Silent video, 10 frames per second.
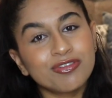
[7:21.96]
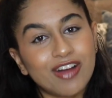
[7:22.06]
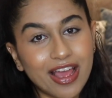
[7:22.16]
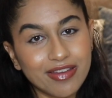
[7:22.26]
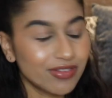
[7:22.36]

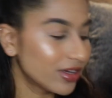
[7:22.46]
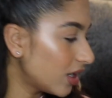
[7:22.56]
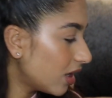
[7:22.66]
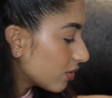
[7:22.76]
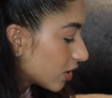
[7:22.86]
5.
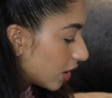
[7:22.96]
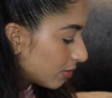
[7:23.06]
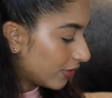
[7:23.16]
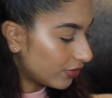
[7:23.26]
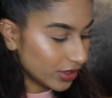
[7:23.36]
Oh god,
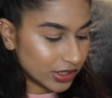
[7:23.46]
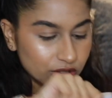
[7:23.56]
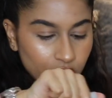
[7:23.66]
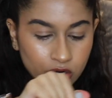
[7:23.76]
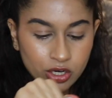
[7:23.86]
my voice has
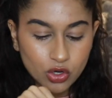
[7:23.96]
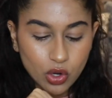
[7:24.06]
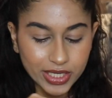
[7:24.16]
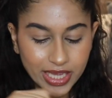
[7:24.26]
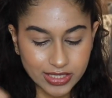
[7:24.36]
gone
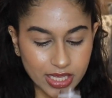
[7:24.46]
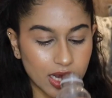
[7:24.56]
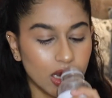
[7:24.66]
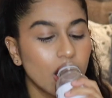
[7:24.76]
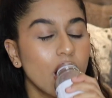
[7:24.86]
croaky as hell.